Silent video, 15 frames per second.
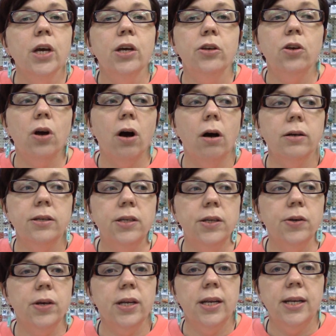You're
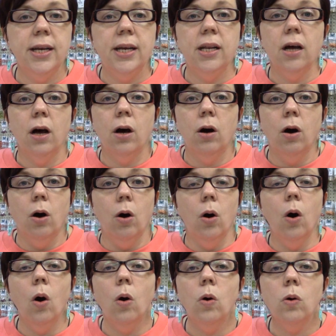also going to need a
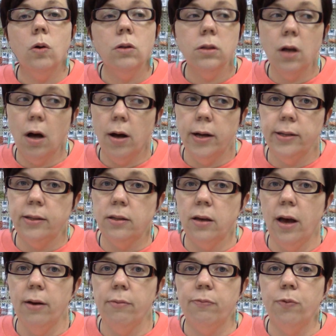whole lot
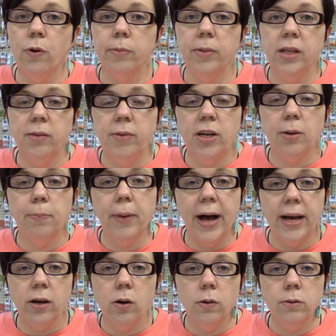of 4 millimeter
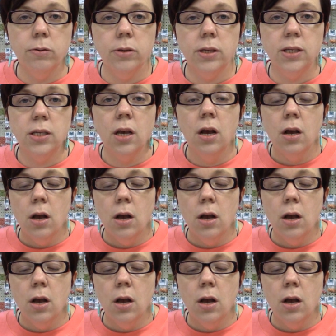bicones